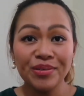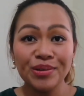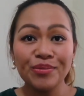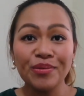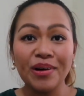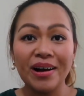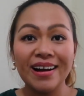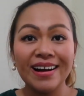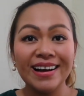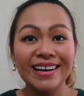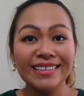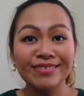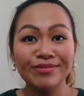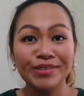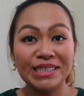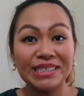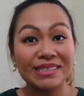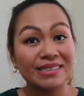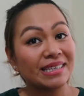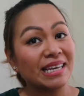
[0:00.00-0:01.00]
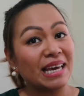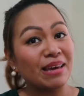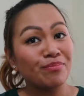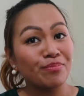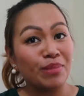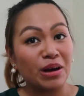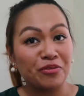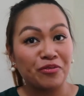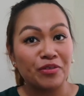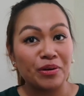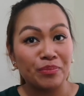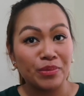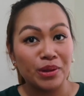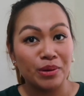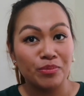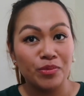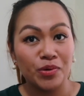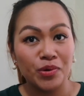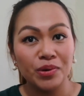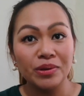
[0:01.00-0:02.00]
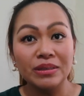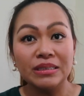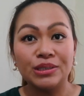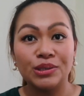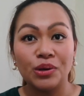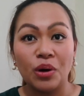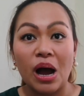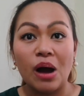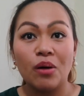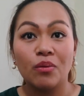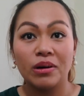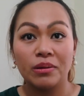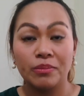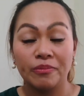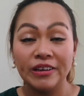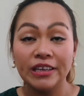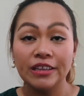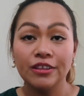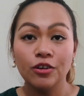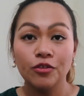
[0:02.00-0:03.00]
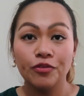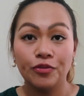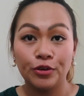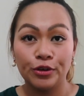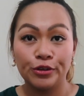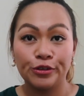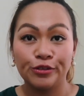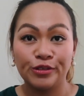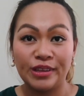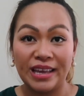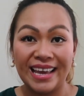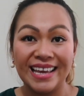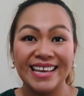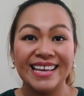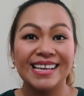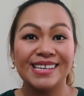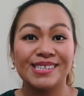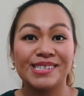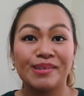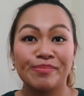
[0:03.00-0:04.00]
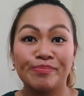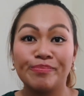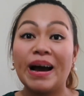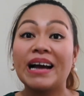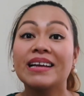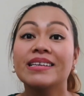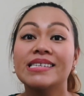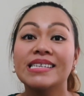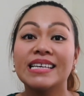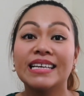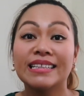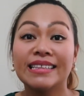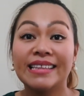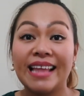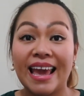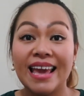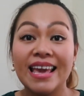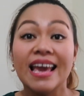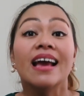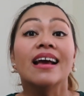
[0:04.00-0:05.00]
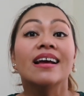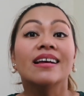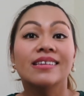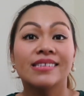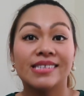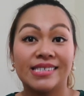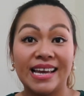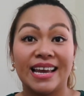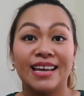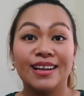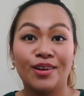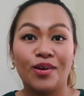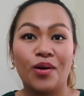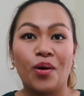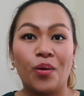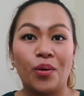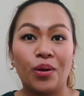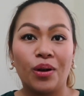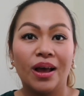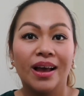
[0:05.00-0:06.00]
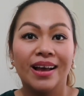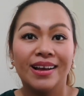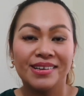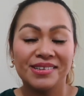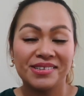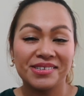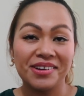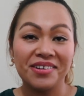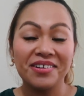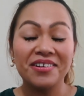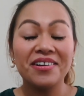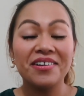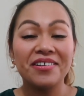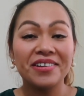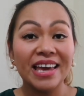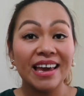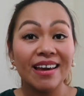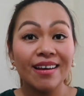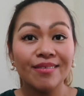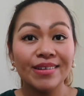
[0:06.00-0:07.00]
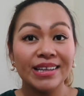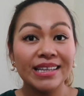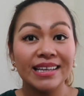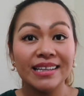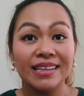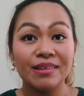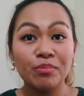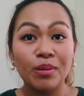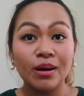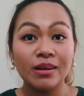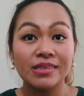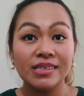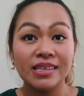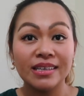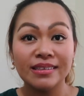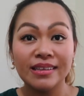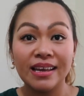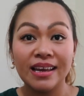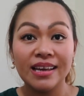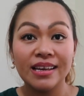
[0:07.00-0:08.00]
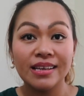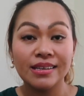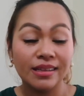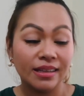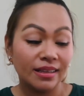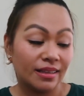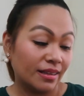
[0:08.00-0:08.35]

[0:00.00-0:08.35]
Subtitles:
everyone! We just came back from the mall, so our video for today is a Boxing Day sale haul. So yeah, we did a Boxing Day